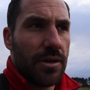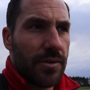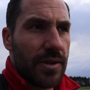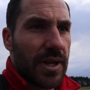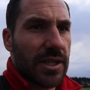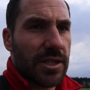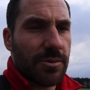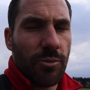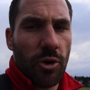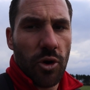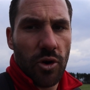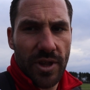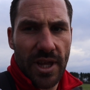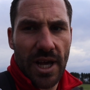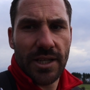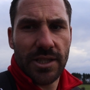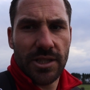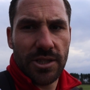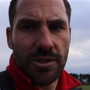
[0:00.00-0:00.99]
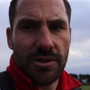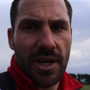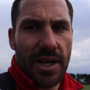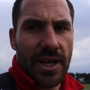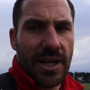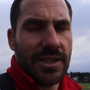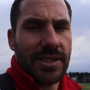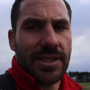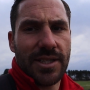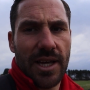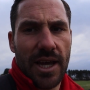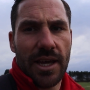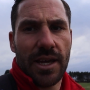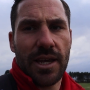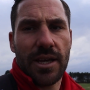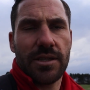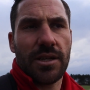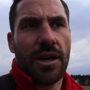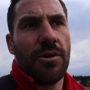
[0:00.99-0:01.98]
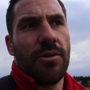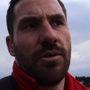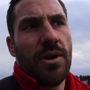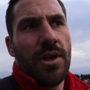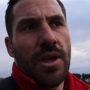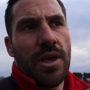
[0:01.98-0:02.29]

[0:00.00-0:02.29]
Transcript: That's more of the attitude I need to take. So